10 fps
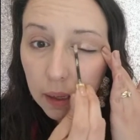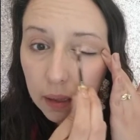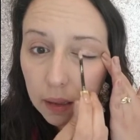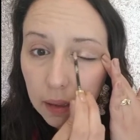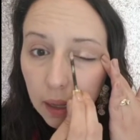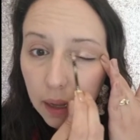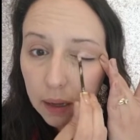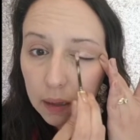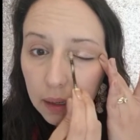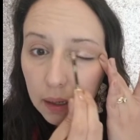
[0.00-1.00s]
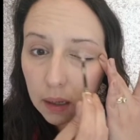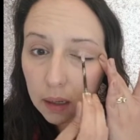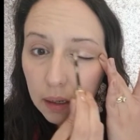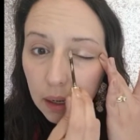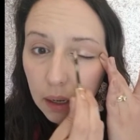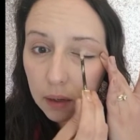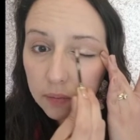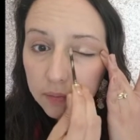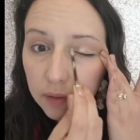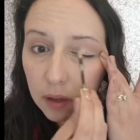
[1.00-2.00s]
I like a lot
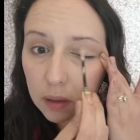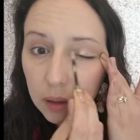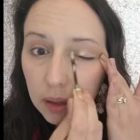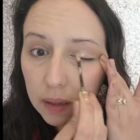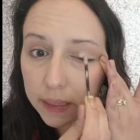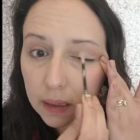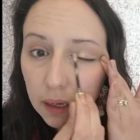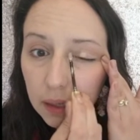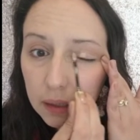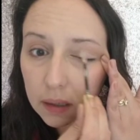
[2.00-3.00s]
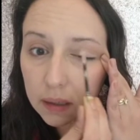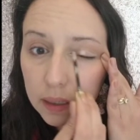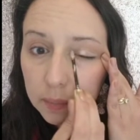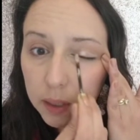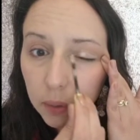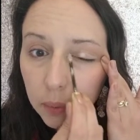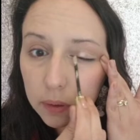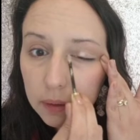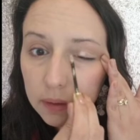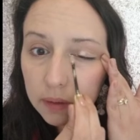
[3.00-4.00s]
of light color in
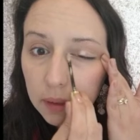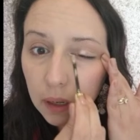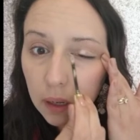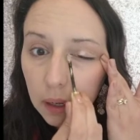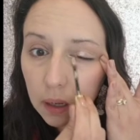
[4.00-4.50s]
my corners.